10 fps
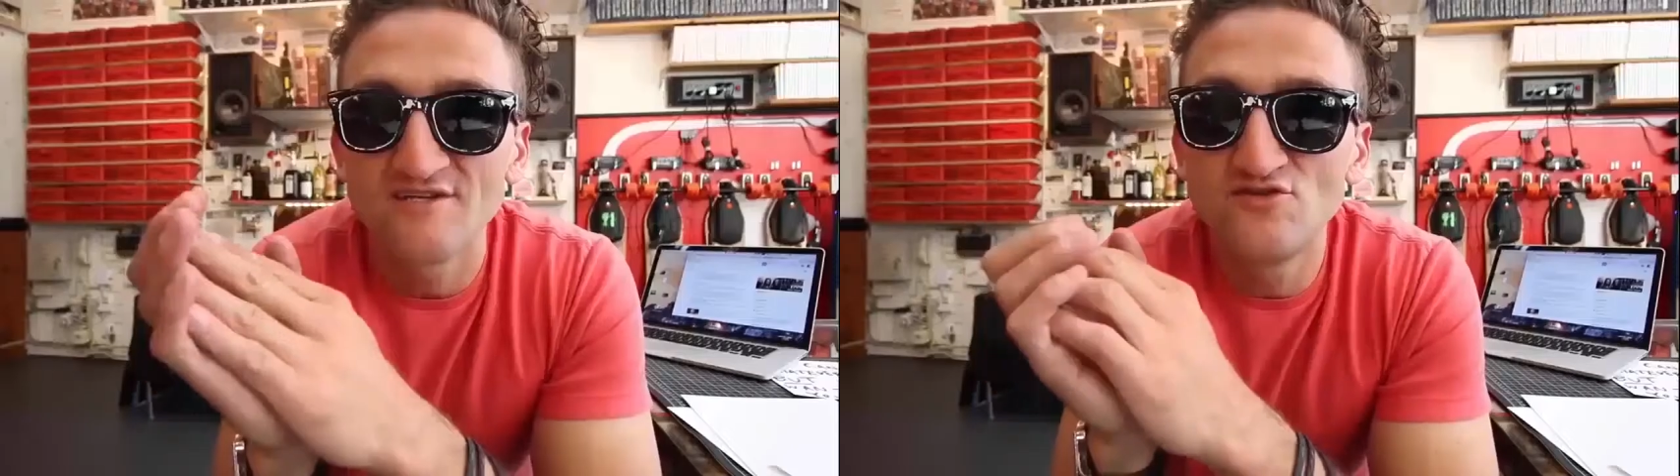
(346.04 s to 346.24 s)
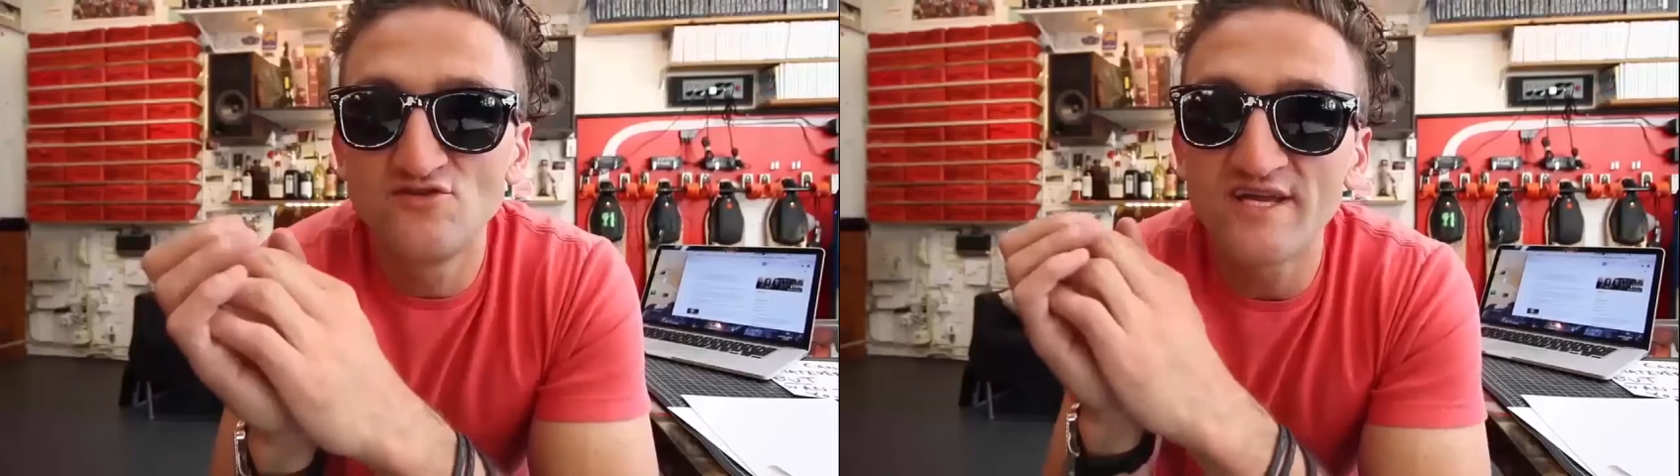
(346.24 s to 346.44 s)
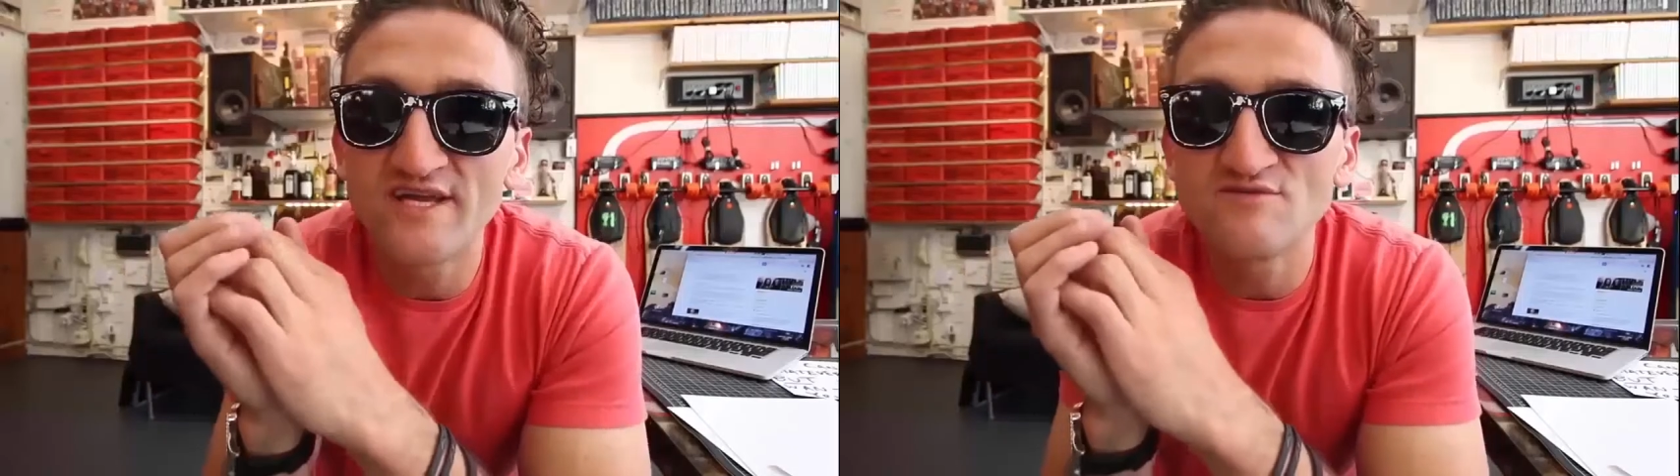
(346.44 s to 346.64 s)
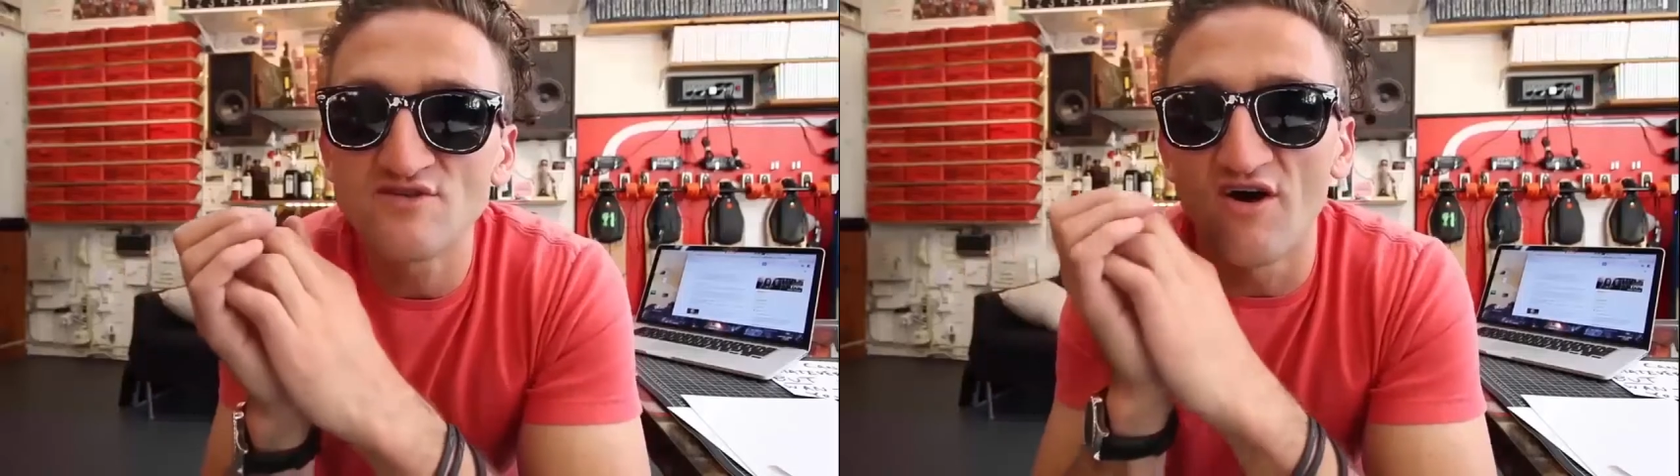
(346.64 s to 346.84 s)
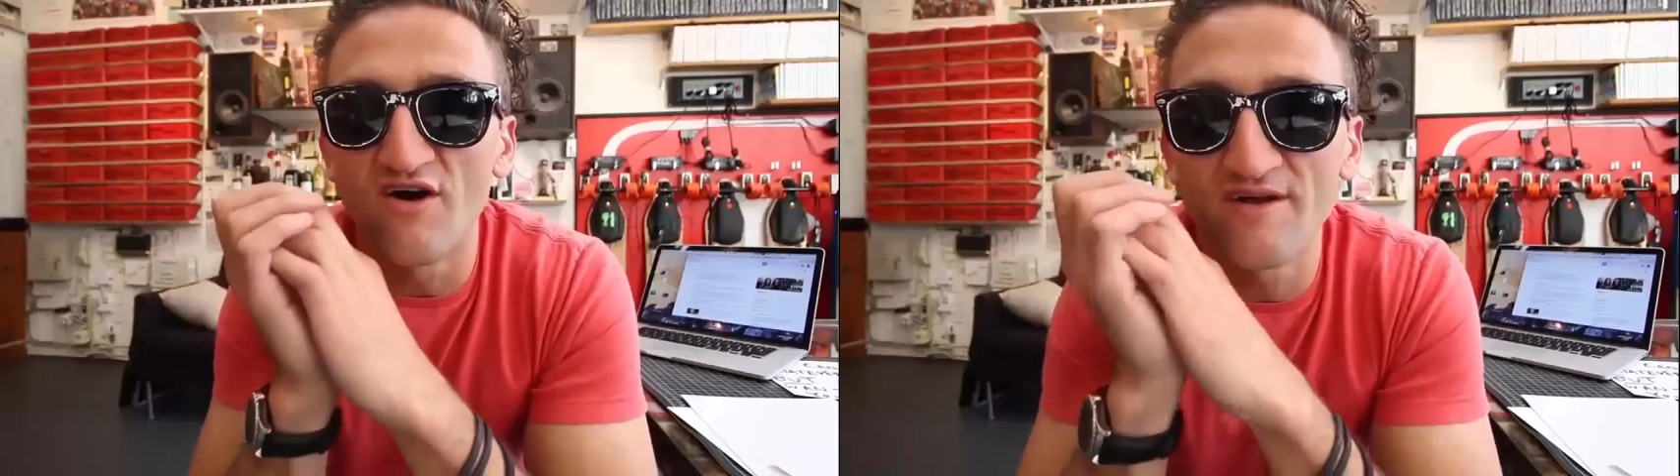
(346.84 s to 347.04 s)
Dreams
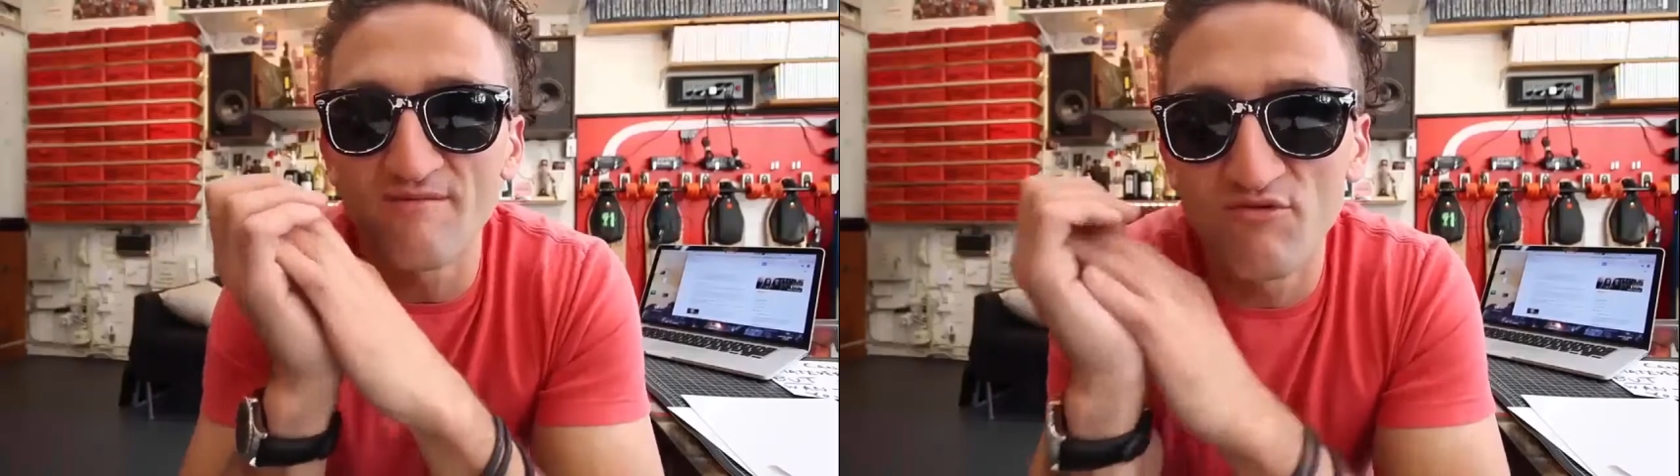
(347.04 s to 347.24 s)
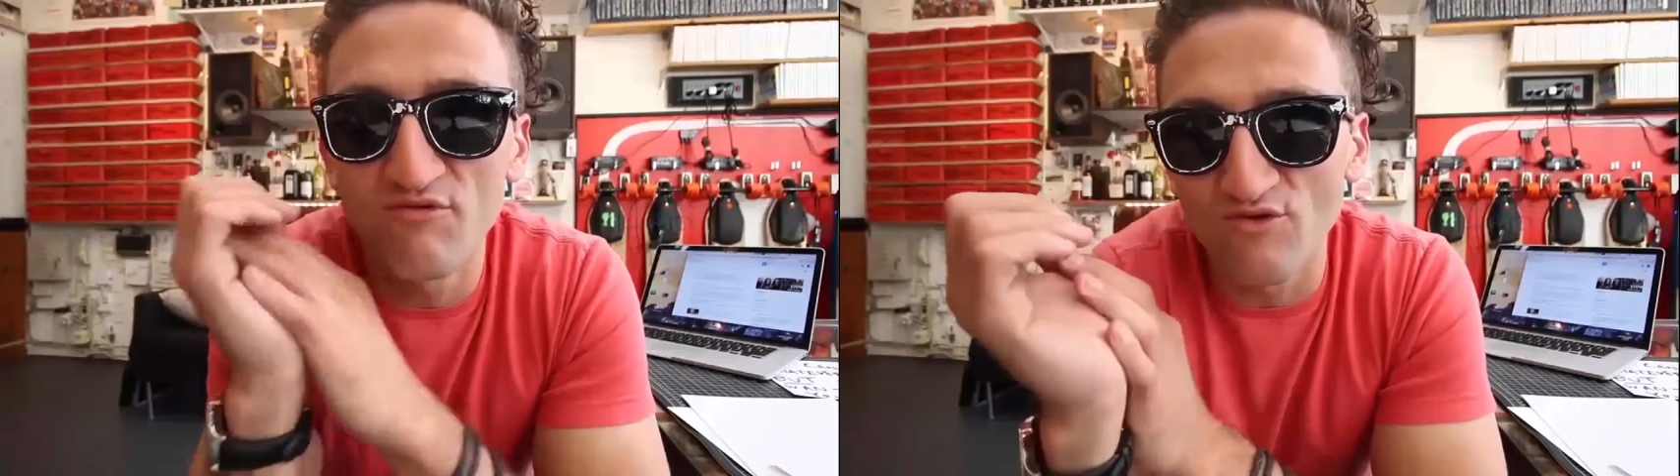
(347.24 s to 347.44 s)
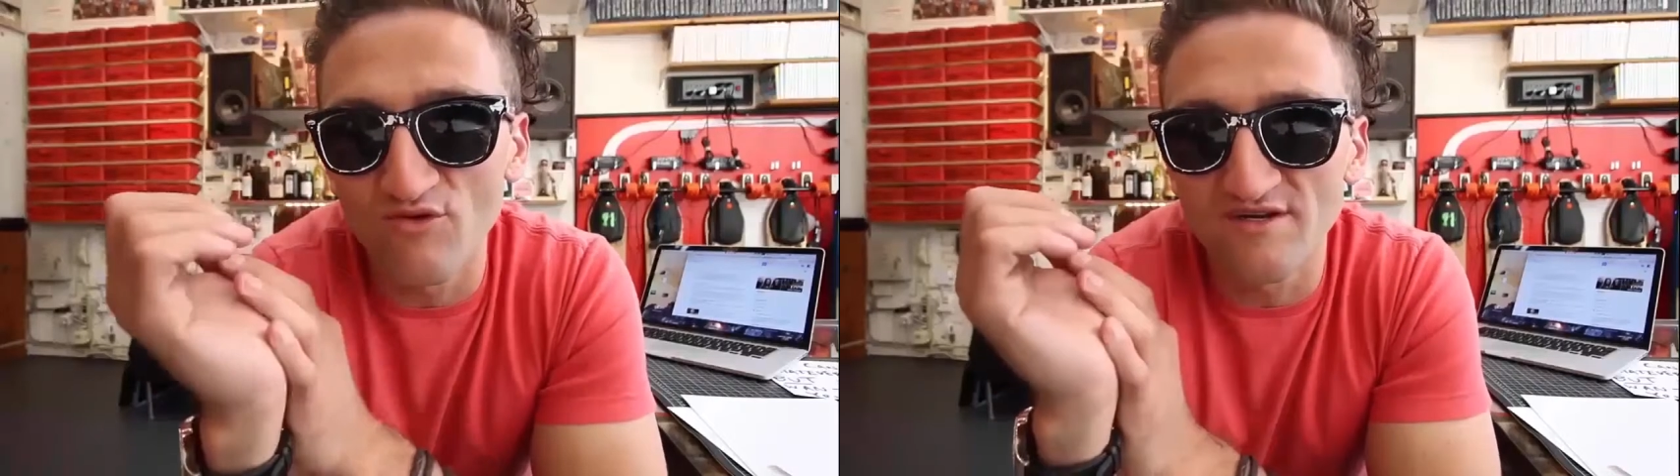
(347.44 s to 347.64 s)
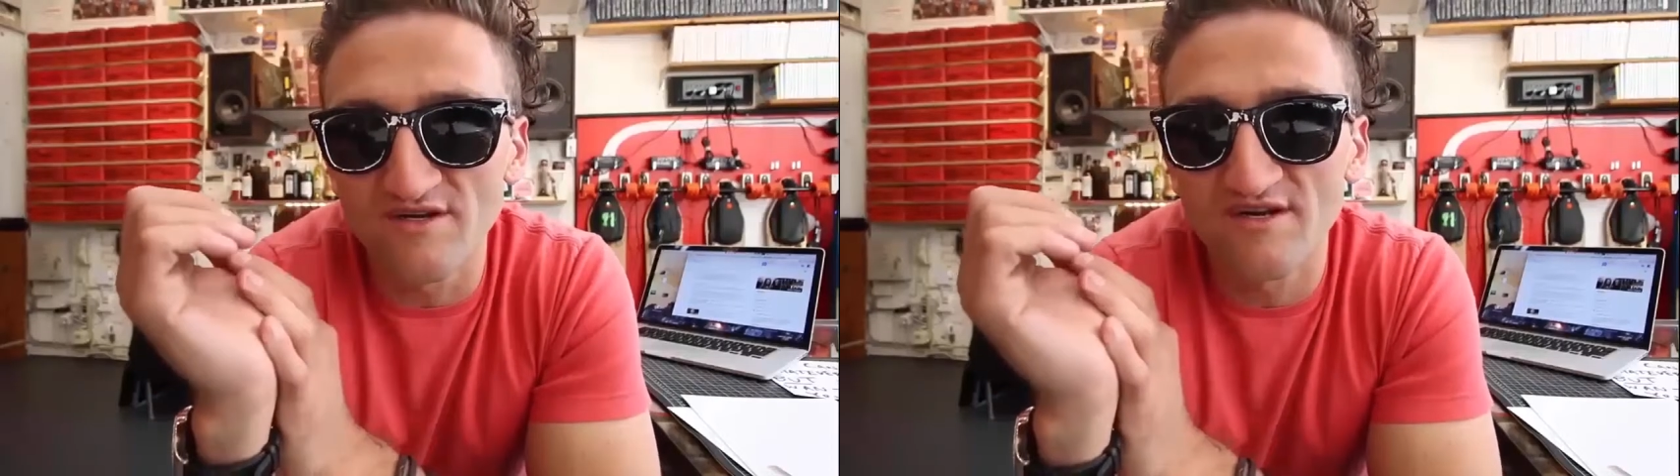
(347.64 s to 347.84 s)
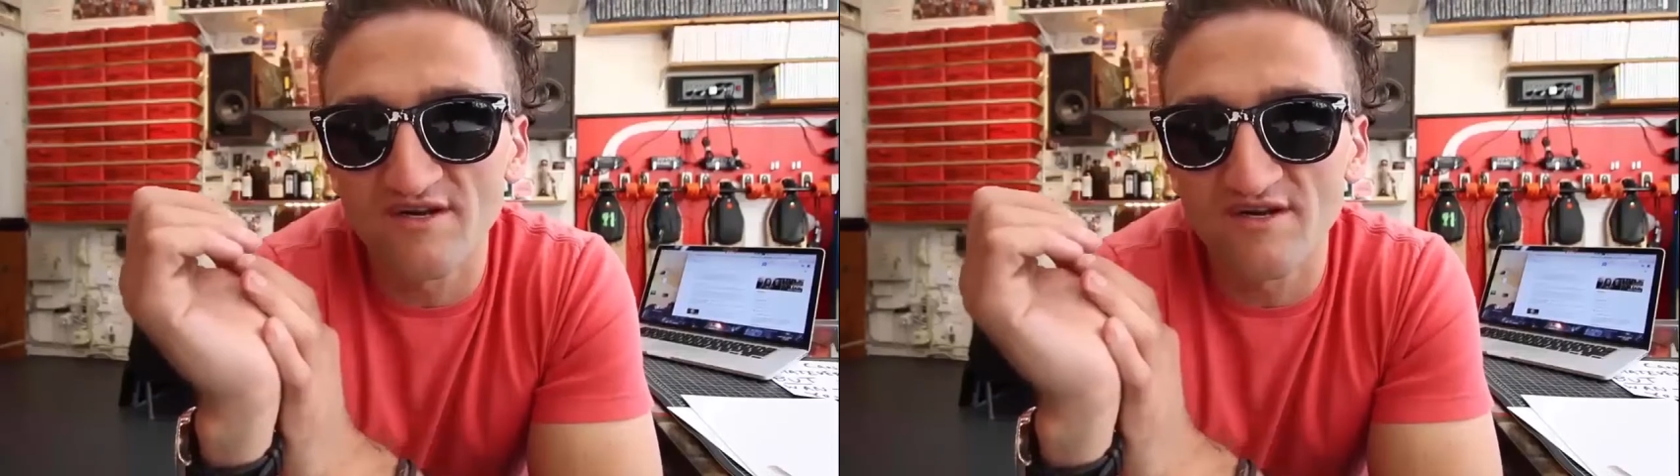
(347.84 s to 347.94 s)
are important.